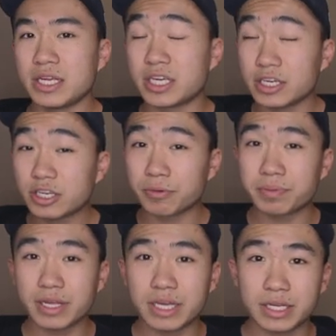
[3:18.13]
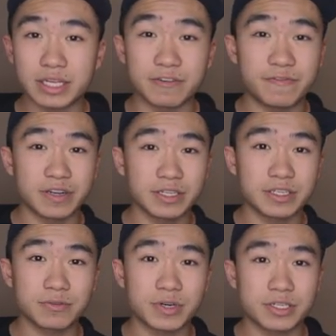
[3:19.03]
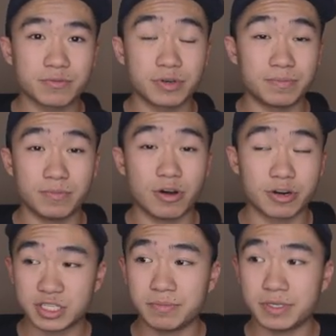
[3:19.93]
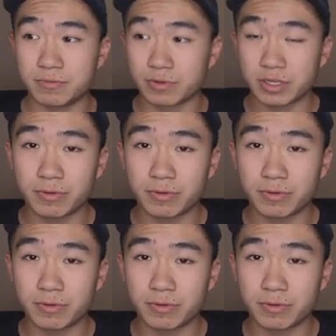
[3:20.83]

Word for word: He could go play in Finland, which would honestly be really,